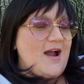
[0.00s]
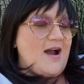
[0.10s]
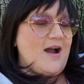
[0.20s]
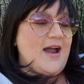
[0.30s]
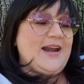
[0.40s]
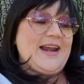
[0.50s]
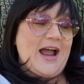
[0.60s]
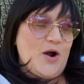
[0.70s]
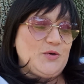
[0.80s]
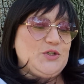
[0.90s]
and
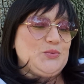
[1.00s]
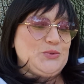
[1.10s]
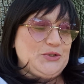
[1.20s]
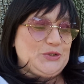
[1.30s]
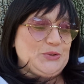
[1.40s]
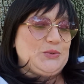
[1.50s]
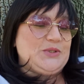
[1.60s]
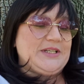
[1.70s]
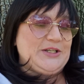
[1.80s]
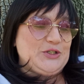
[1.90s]
how to
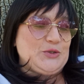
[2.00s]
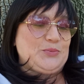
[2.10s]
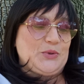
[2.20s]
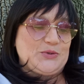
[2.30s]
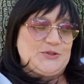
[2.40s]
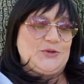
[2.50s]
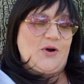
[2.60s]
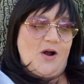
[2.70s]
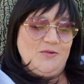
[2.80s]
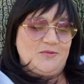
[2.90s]
reduce interpersonal
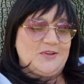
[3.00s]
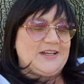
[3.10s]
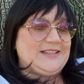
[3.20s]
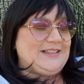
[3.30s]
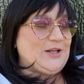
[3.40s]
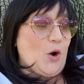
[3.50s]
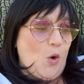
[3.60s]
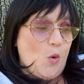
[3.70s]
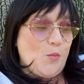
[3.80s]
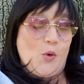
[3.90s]
conflict in the
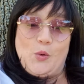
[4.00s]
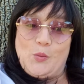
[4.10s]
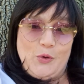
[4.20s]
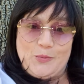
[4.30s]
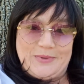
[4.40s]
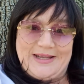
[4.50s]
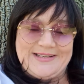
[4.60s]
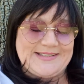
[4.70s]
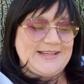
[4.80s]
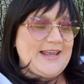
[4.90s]
home or
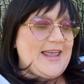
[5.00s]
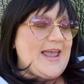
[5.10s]
workplace